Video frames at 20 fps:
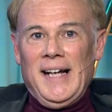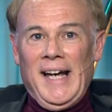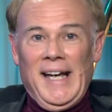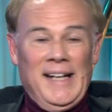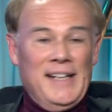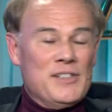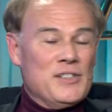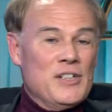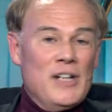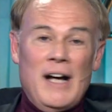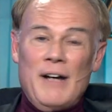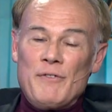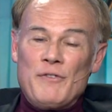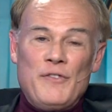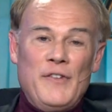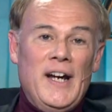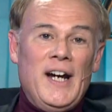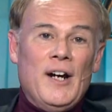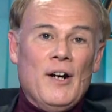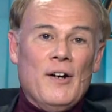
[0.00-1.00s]
And it's not
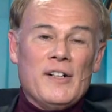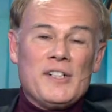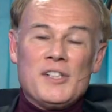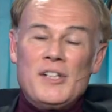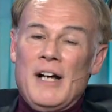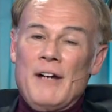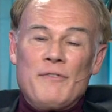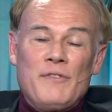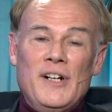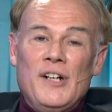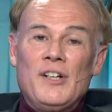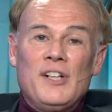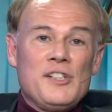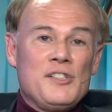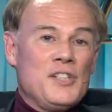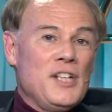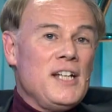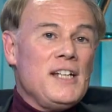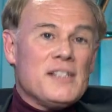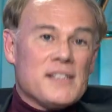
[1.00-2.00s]
fair. It's not fair to
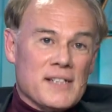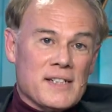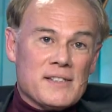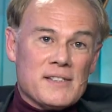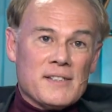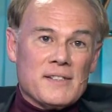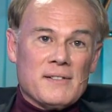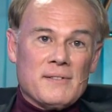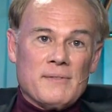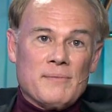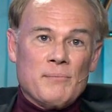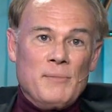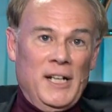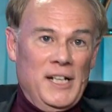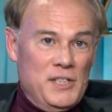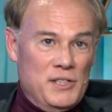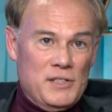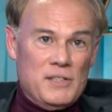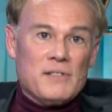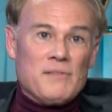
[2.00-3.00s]
Jesus, but
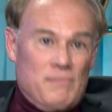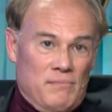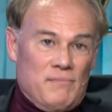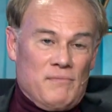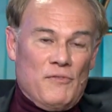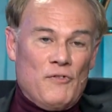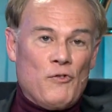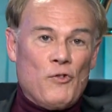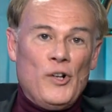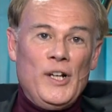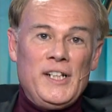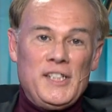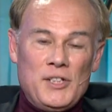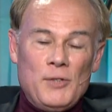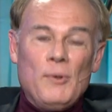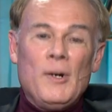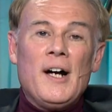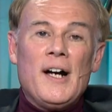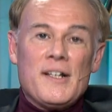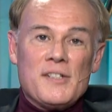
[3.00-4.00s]
it's free
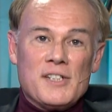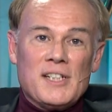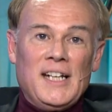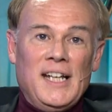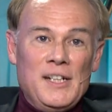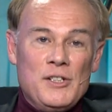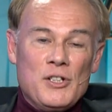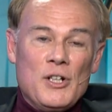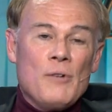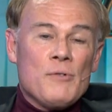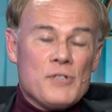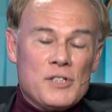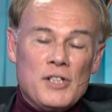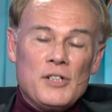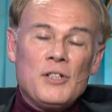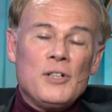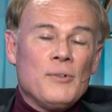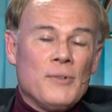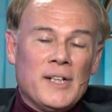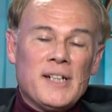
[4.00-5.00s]
to us, and he chose to
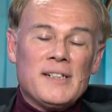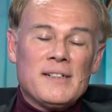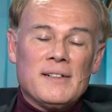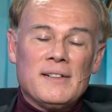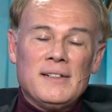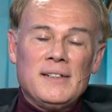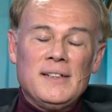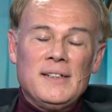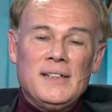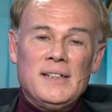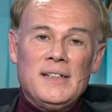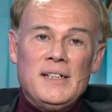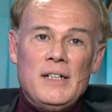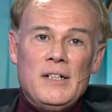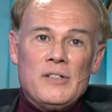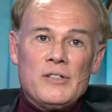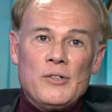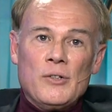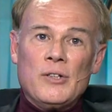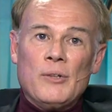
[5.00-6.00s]
do it,
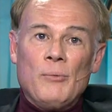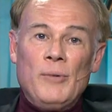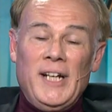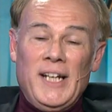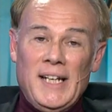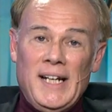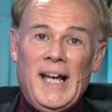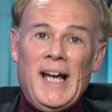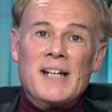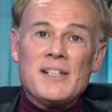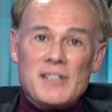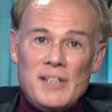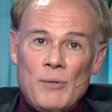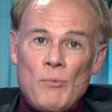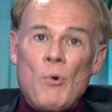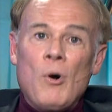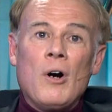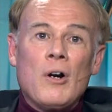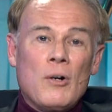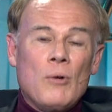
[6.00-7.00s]
so that we can actually
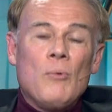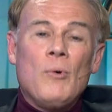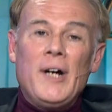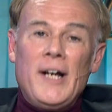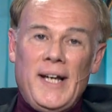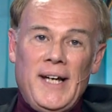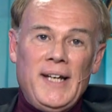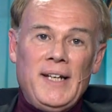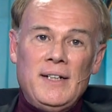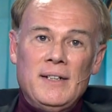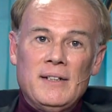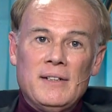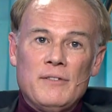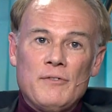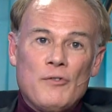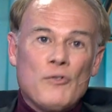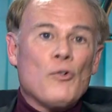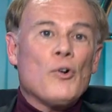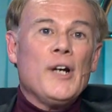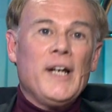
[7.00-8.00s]
walk away
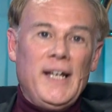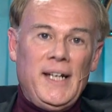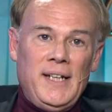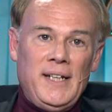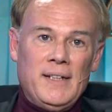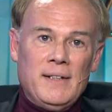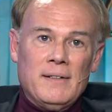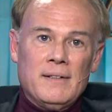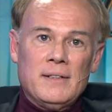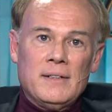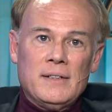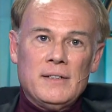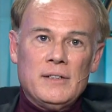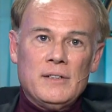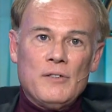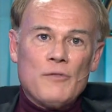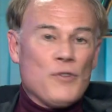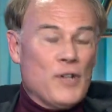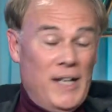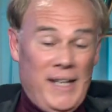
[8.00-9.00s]
free,
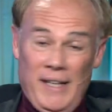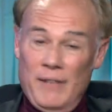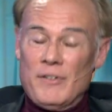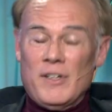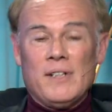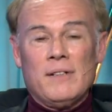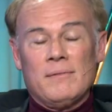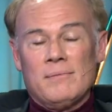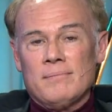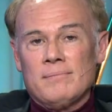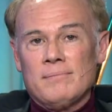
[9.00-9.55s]
forgiven,